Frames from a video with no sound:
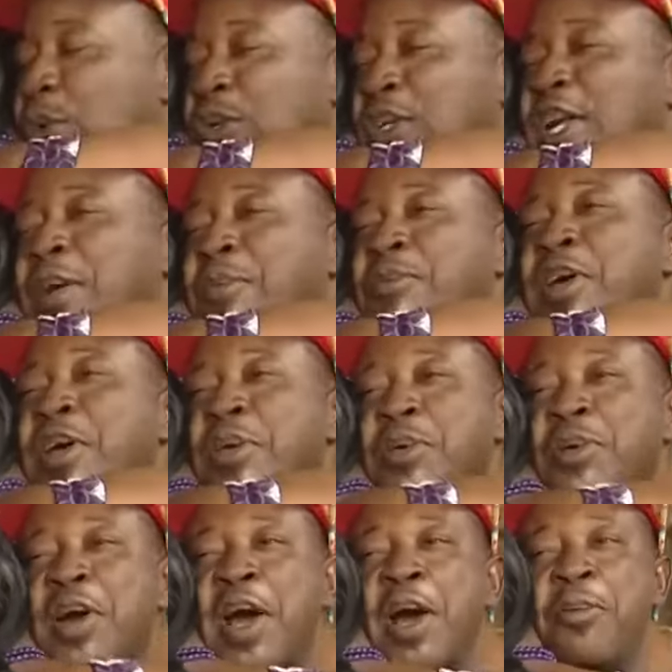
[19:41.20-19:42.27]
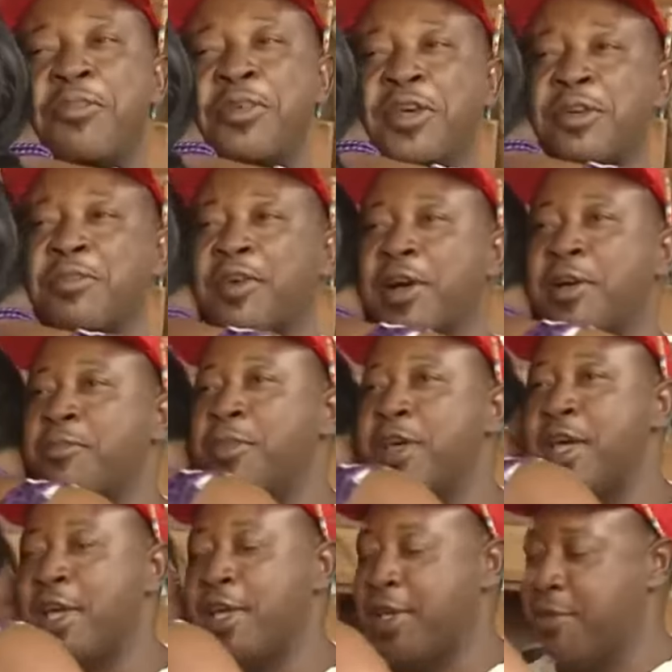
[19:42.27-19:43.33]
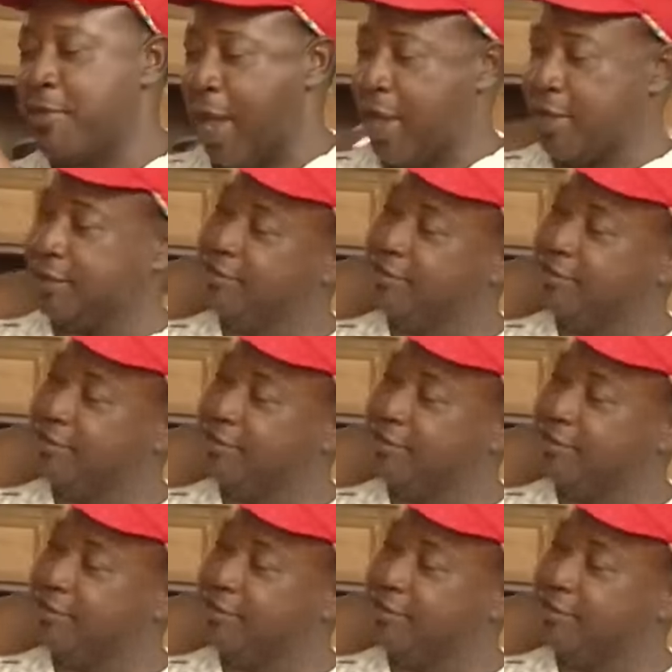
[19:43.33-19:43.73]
Will that make you happy, my baby?